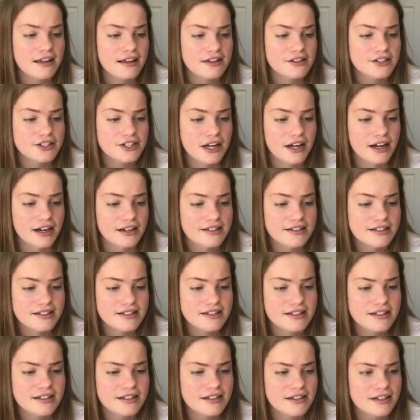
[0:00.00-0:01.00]
she
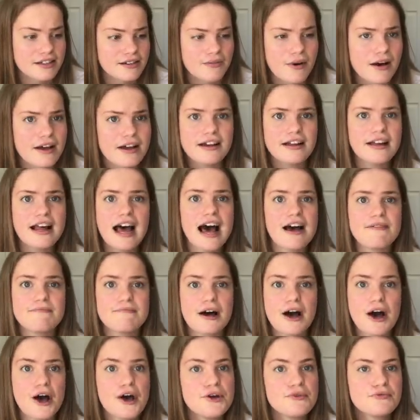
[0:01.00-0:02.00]
asked. "Why can't I
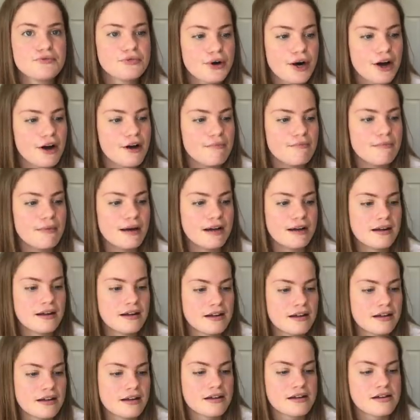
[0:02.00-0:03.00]
have my own room?"
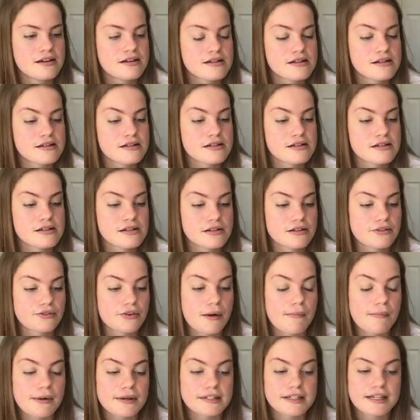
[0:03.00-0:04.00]

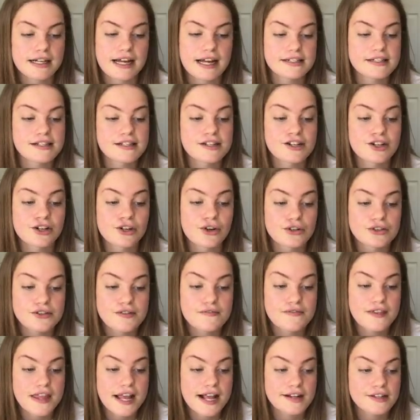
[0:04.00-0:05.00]
"Grandpa's collected a lot
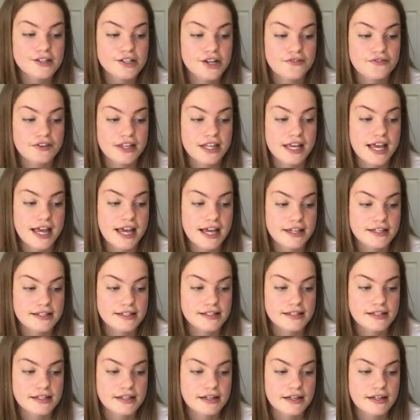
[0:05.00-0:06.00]
of things over the
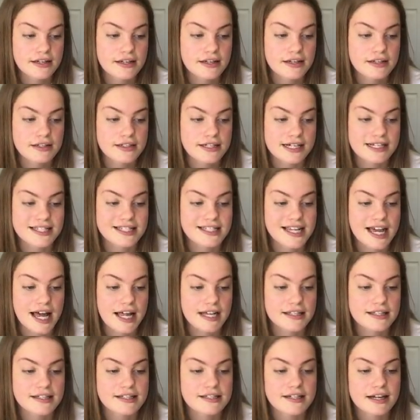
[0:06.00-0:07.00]
years," Dad
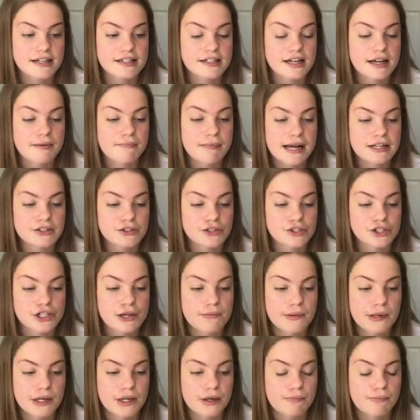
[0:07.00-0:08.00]
said, studying a
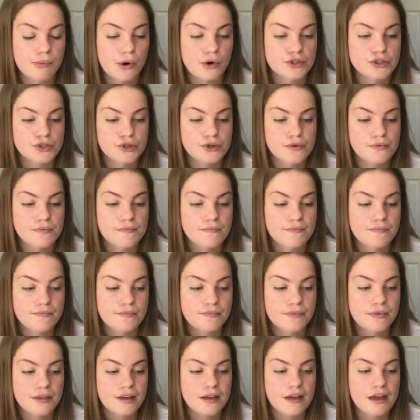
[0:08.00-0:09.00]
battleship in a bottle.
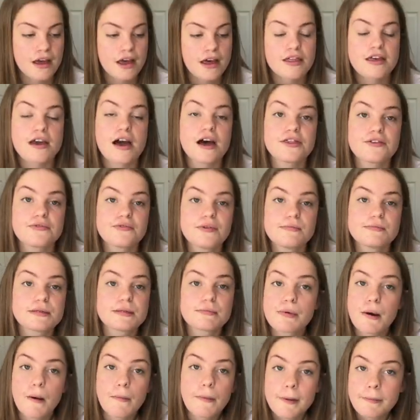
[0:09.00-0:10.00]
"The other rooms are
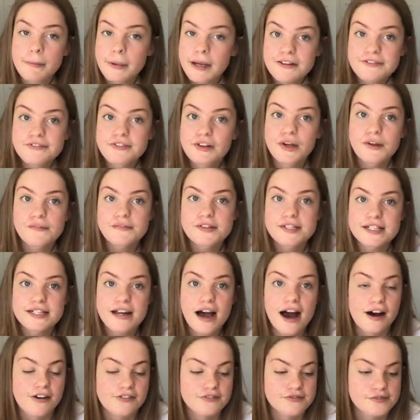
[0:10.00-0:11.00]
probably full of
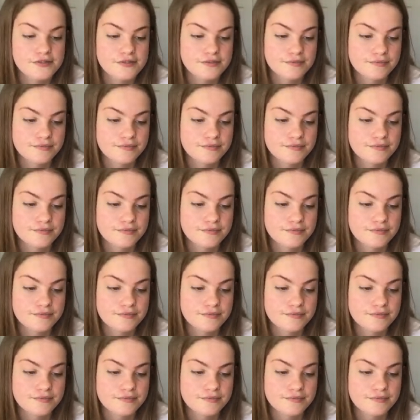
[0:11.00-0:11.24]
stuff."